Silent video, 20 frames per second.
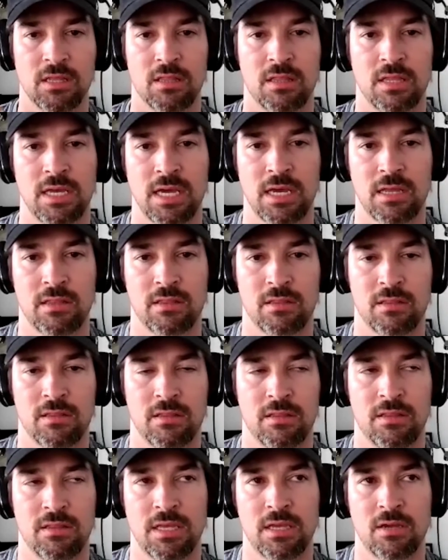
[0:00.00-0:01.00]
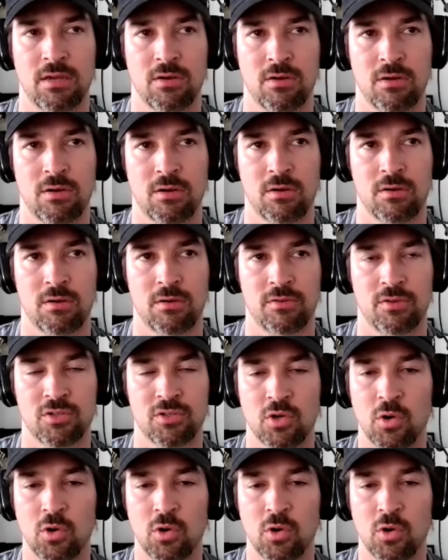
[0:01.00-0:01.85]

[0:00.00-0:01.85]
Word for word: that there's